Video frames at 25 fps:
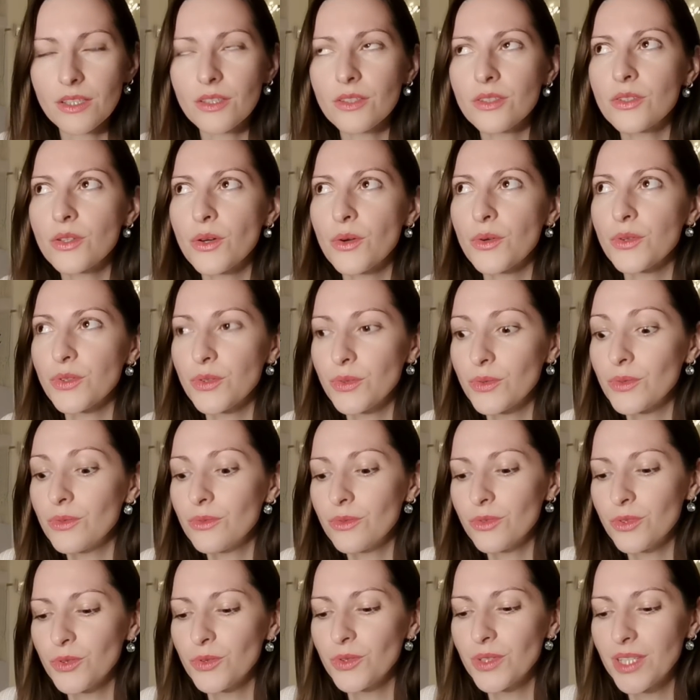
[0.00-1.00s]
No,
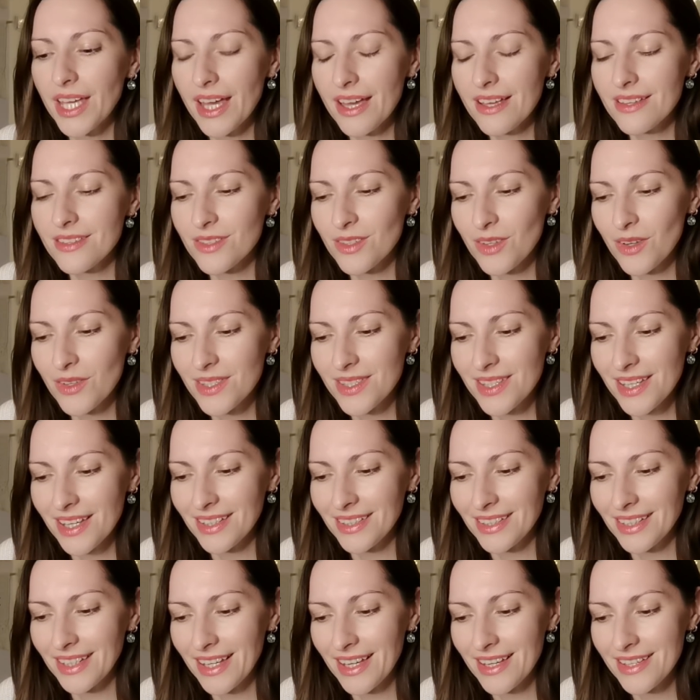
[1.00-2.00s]
you guess, not
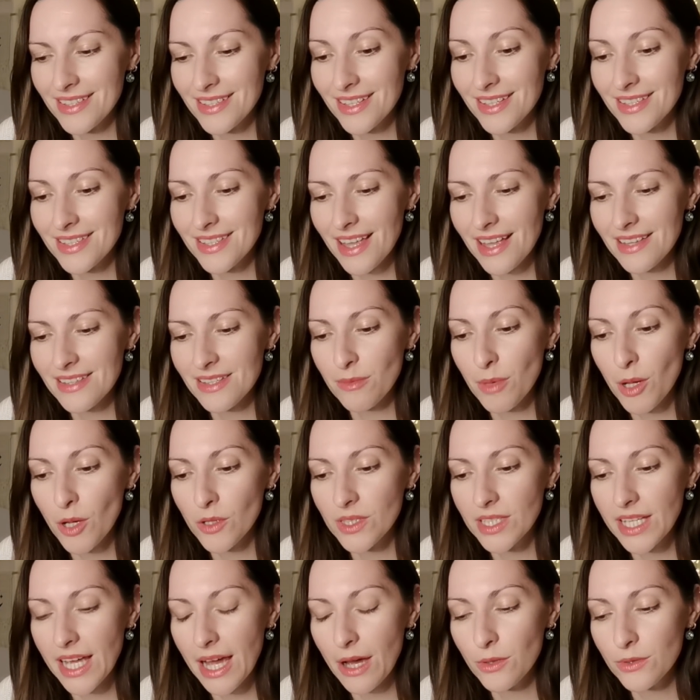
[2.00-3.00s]
second guess, because that's
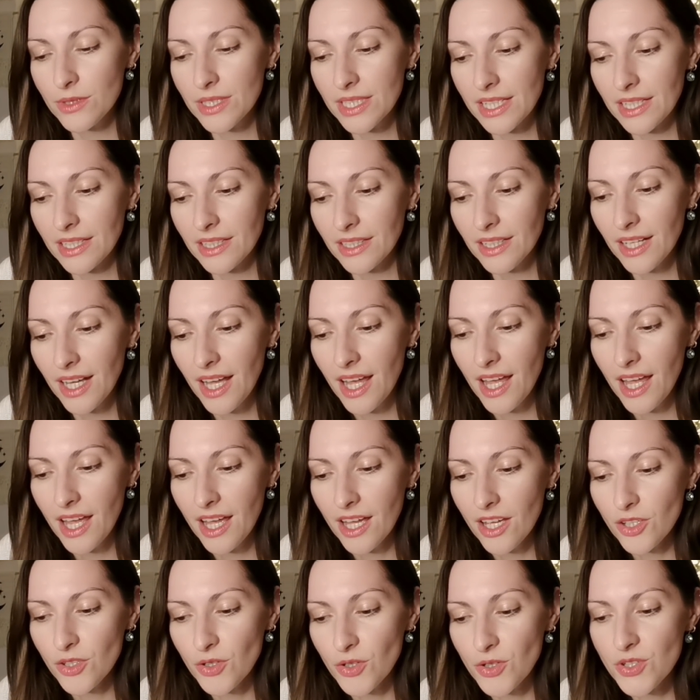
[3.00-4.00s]
about doubting.
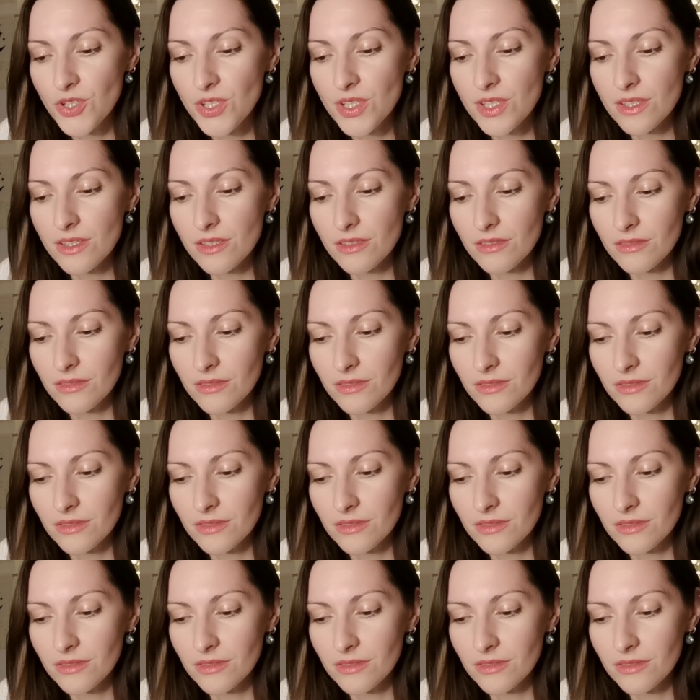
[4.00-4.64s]
You're just